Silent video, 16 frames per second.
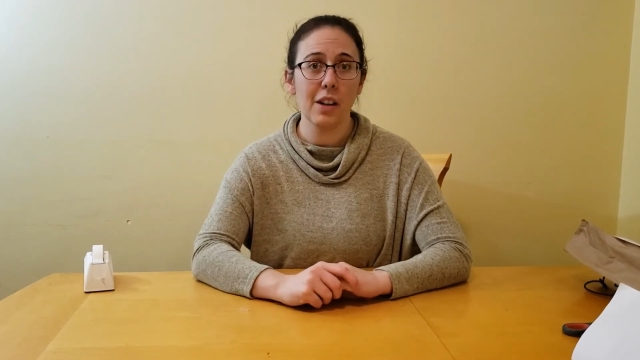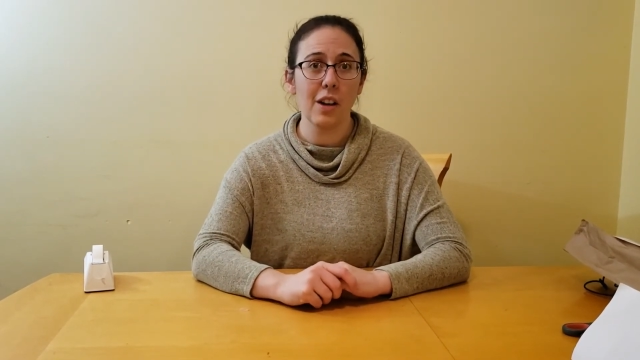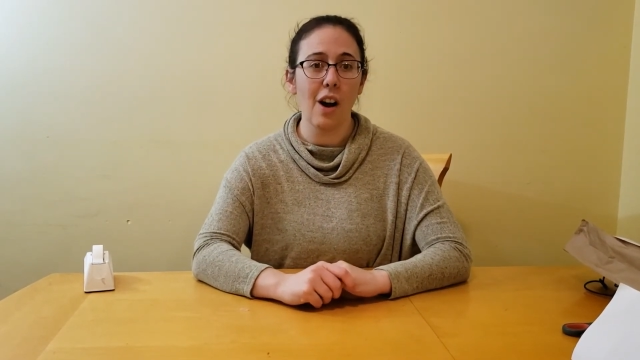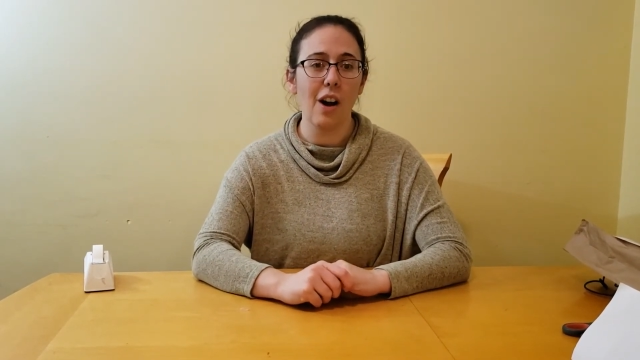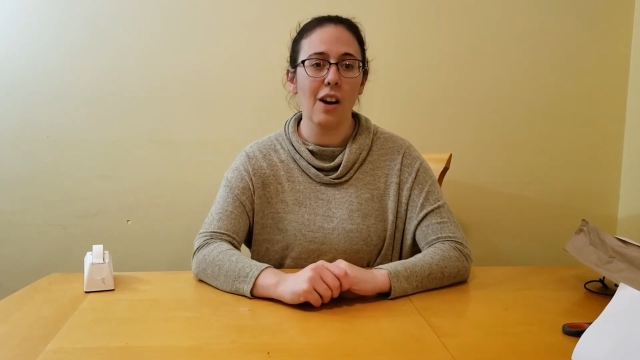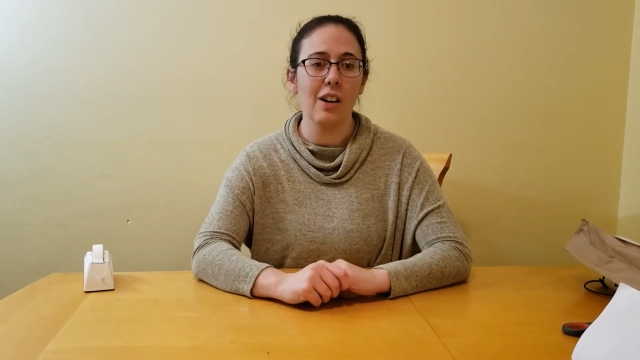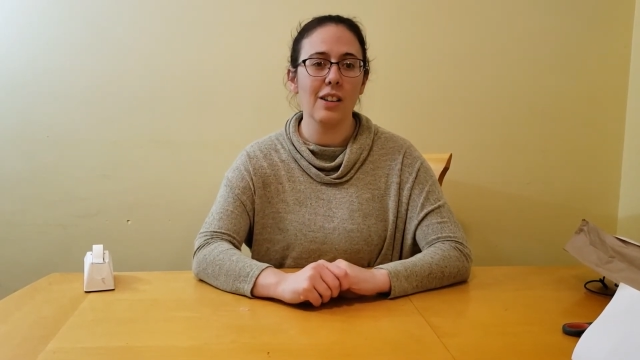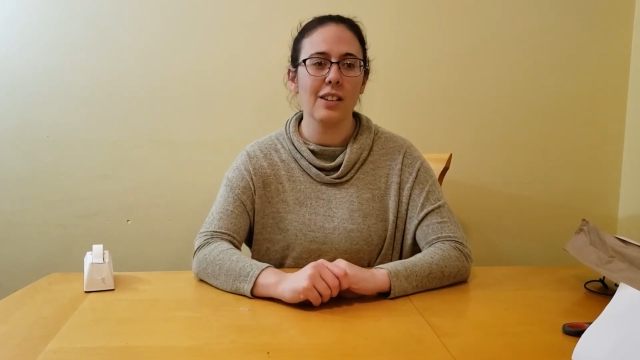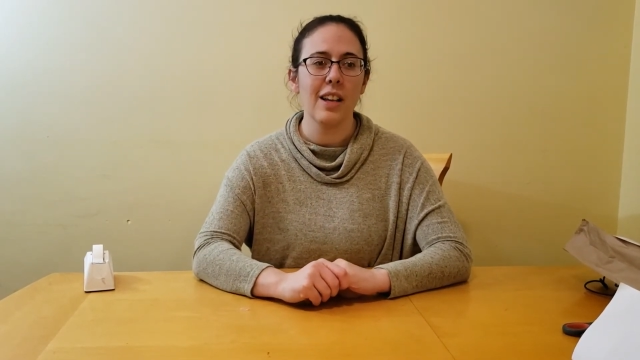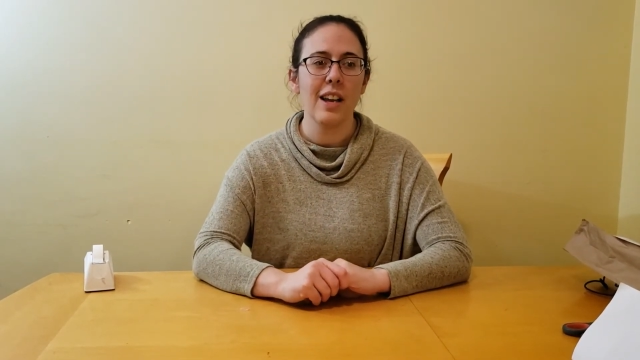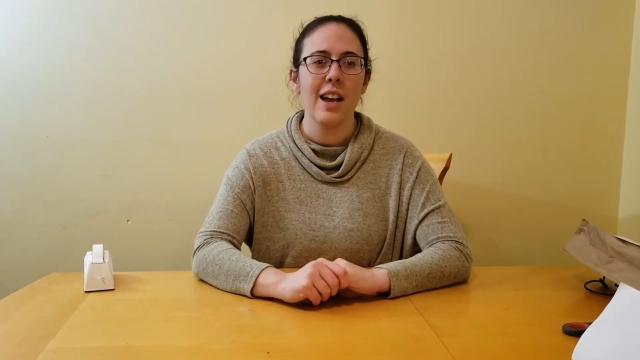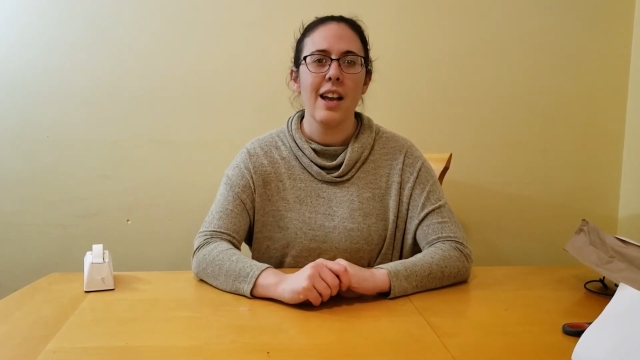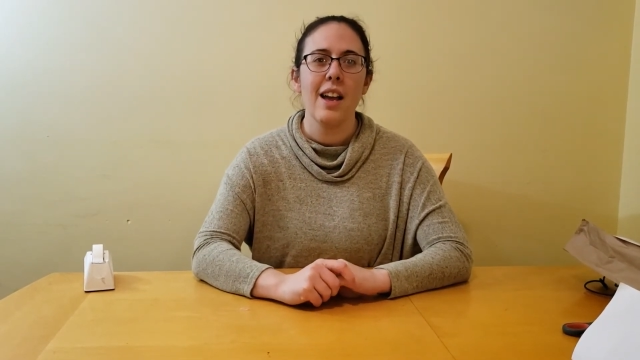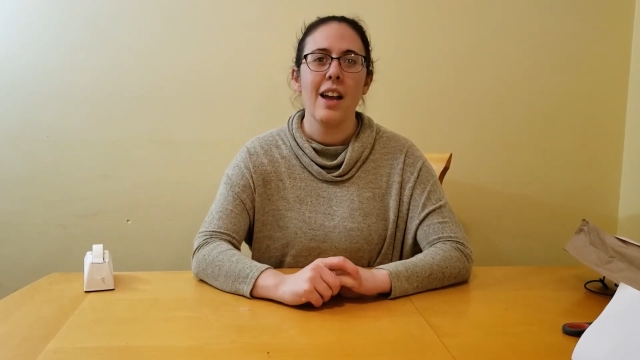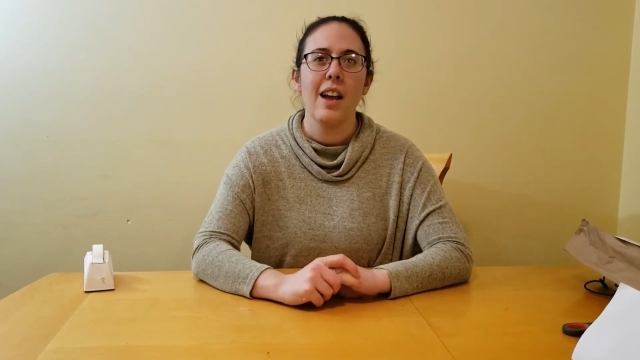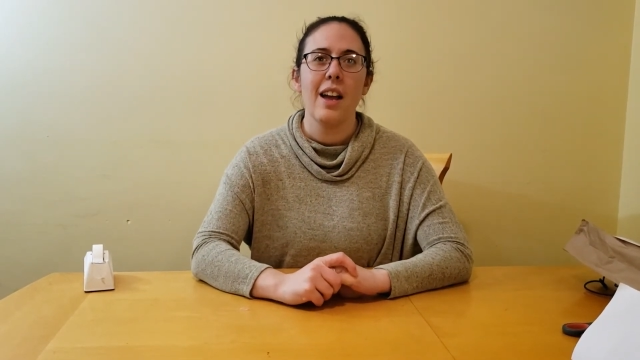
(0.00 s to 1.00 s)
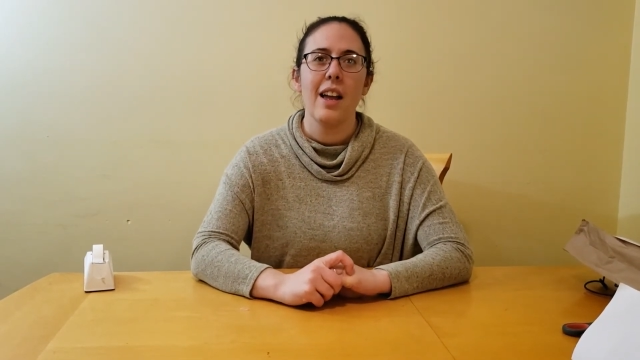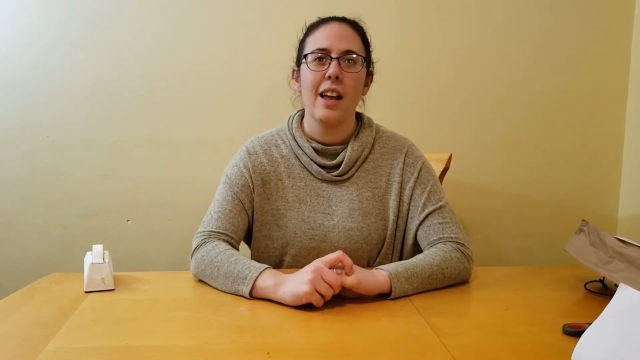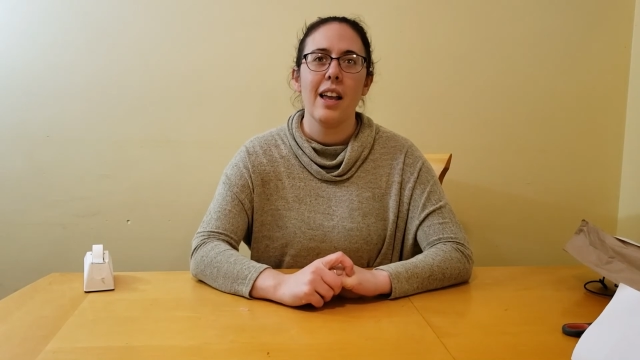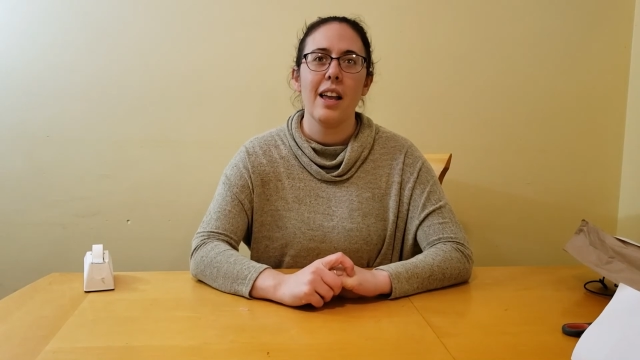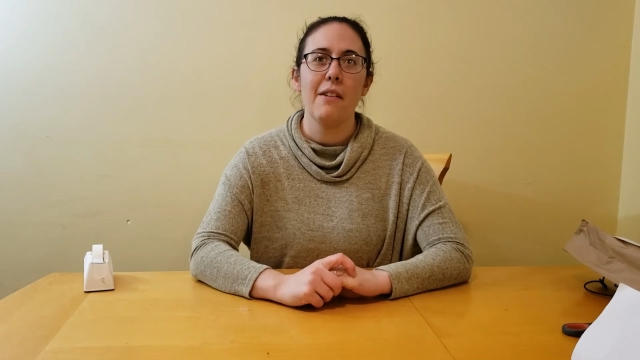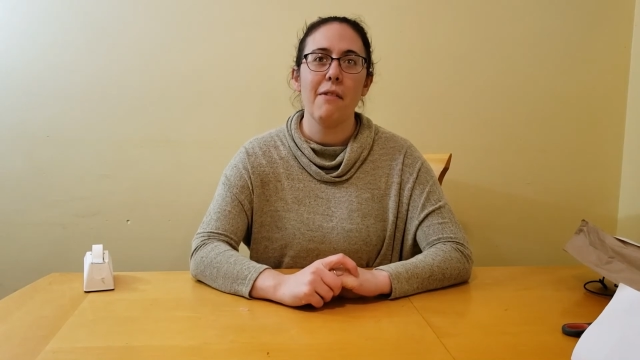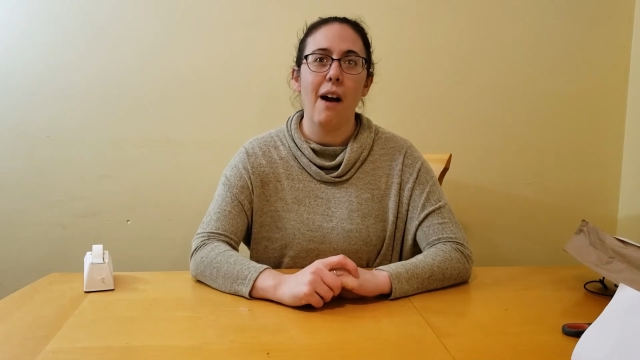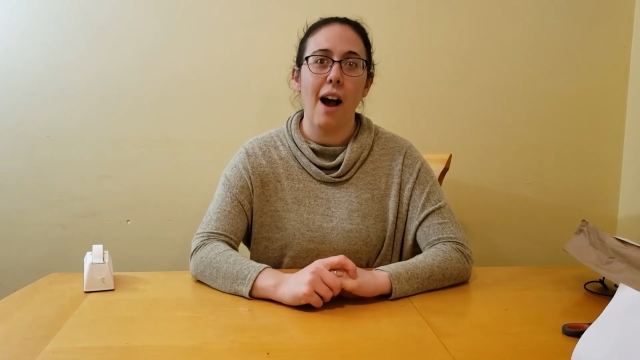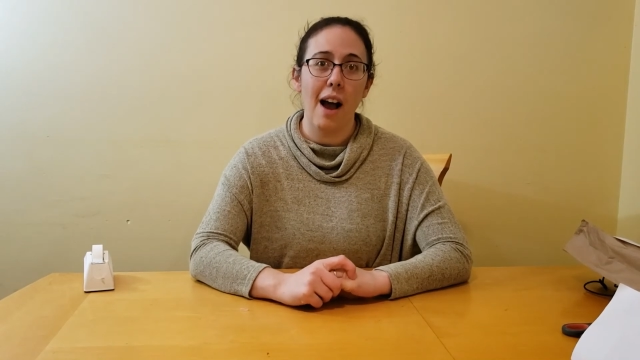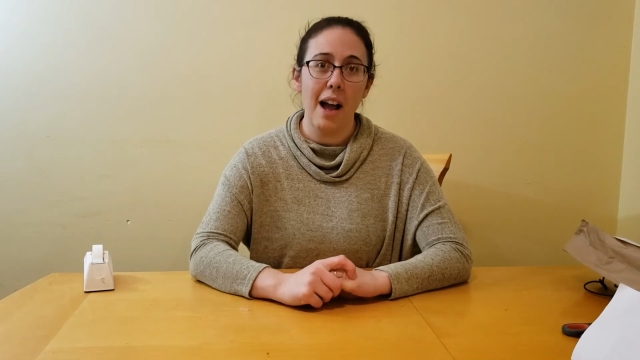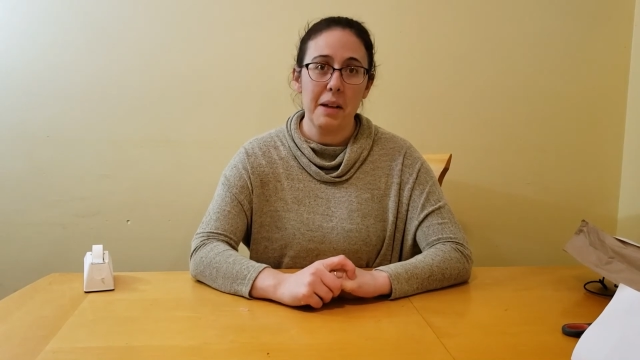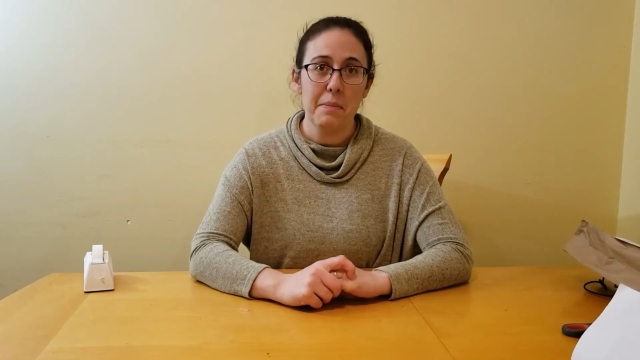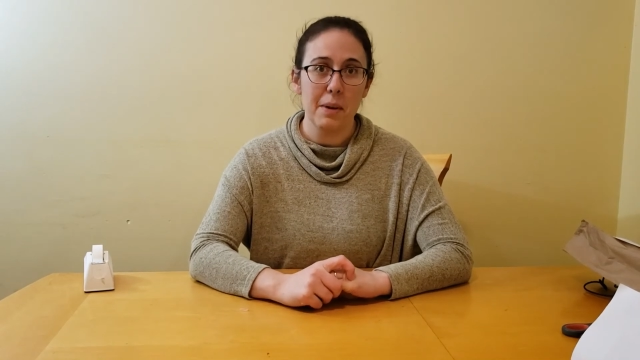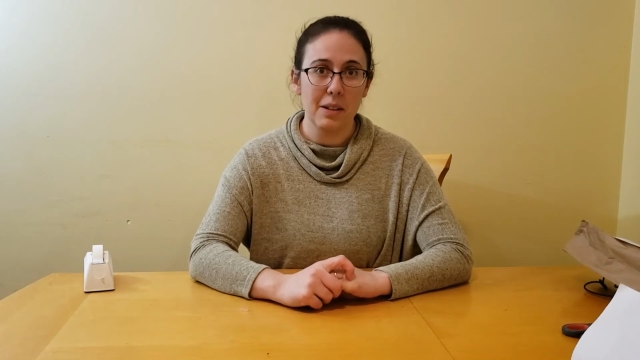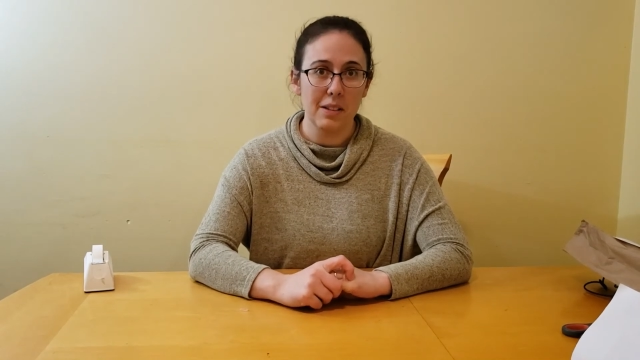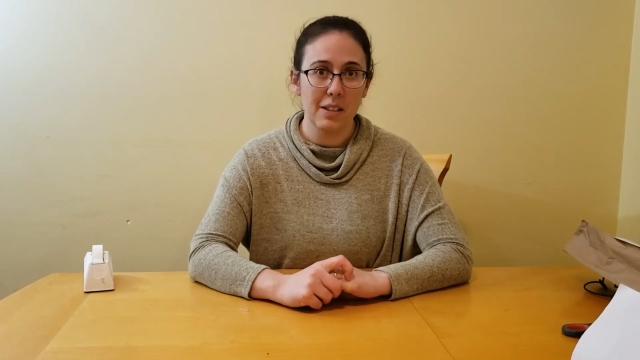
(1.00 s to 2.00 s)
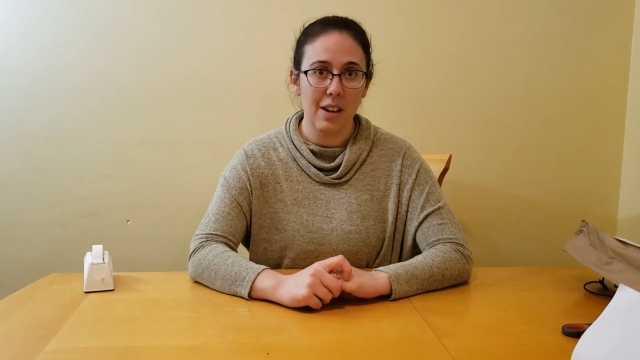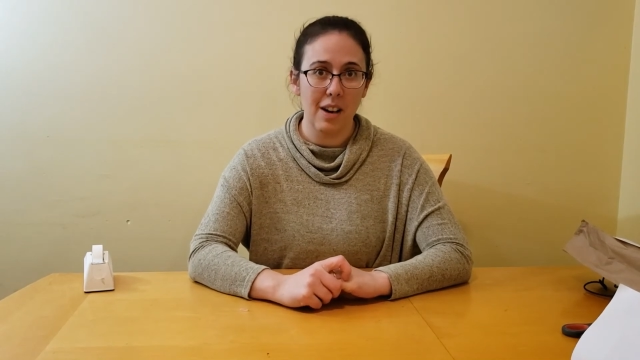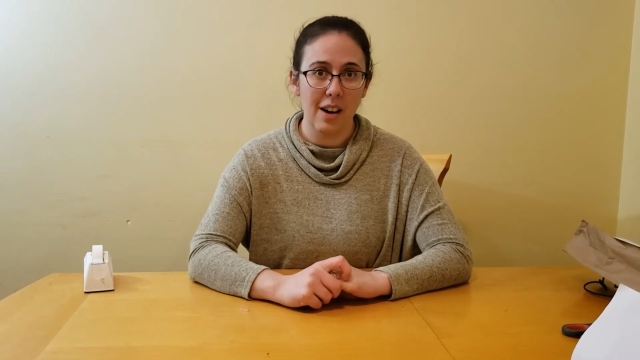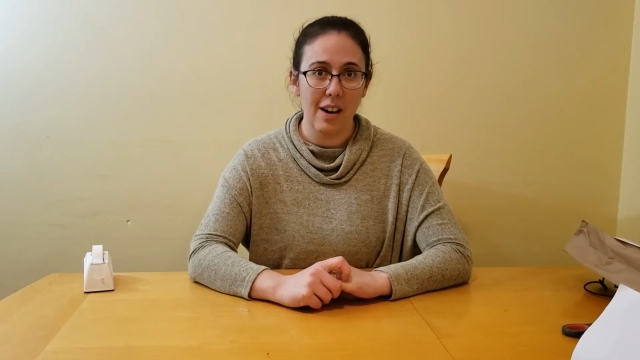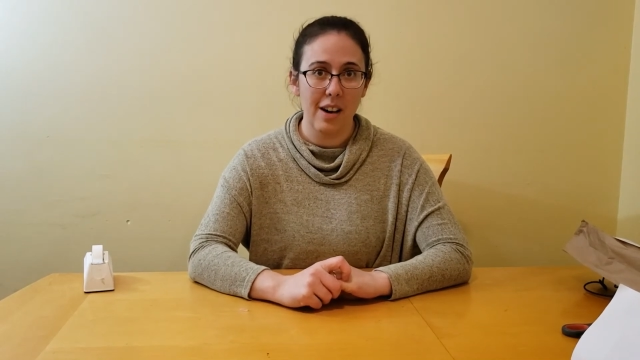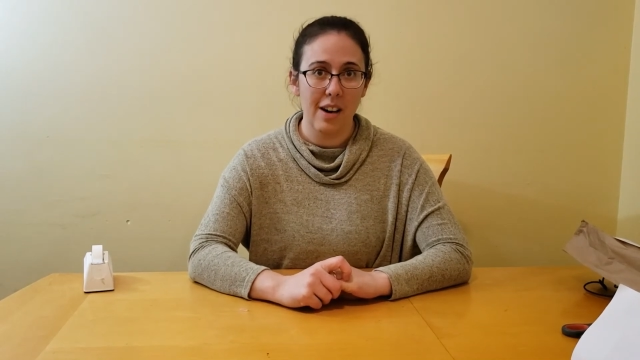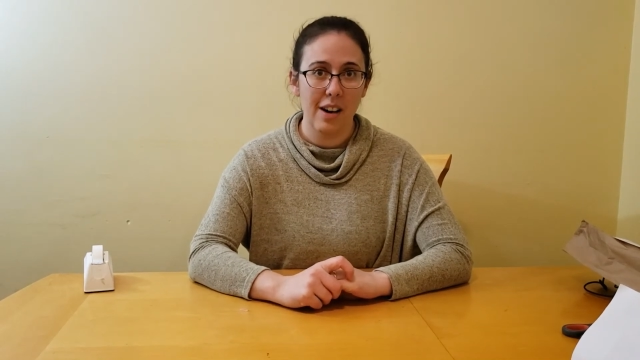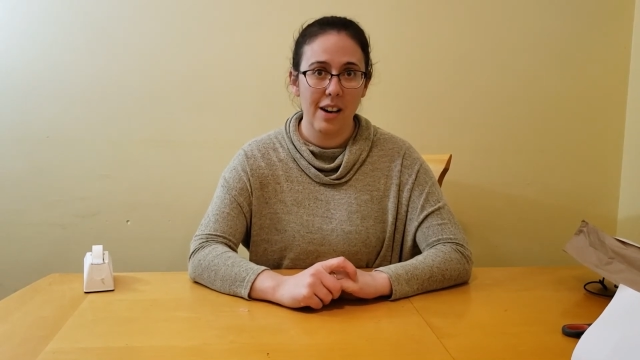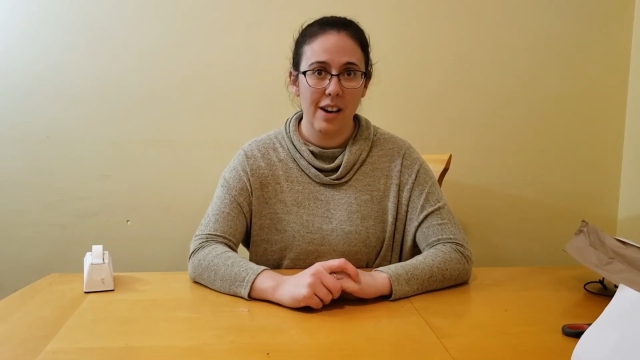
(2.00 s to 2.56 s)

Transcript: called If I Built a Car.